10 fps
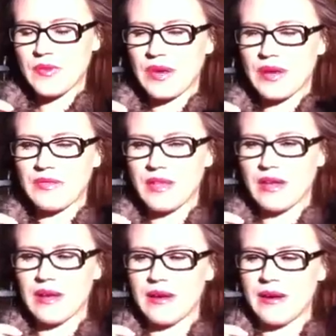
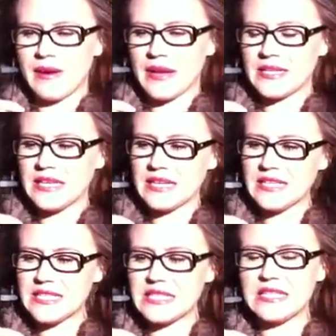
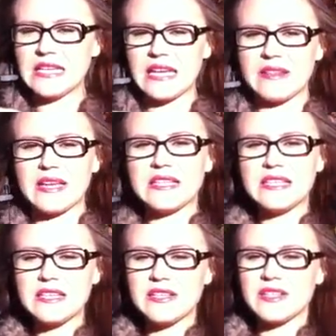idealistic and
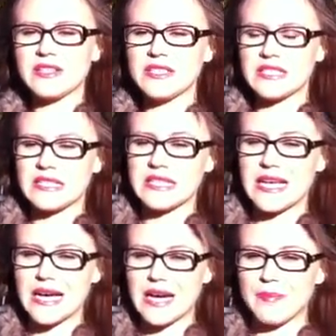ideals
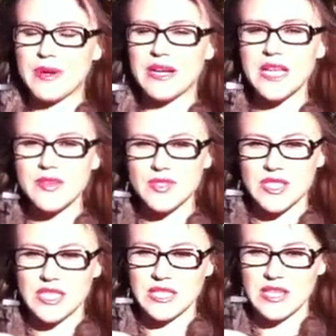and belief
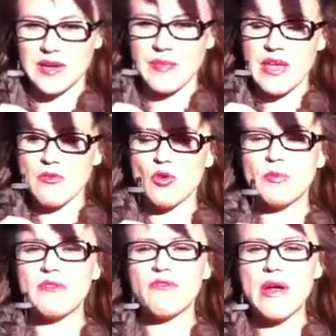system
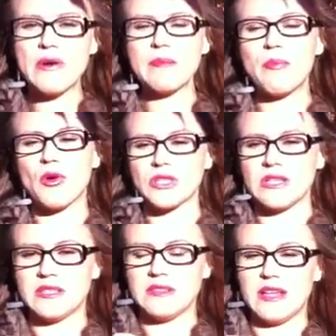will be very
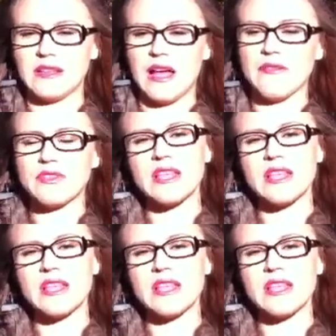important in their life.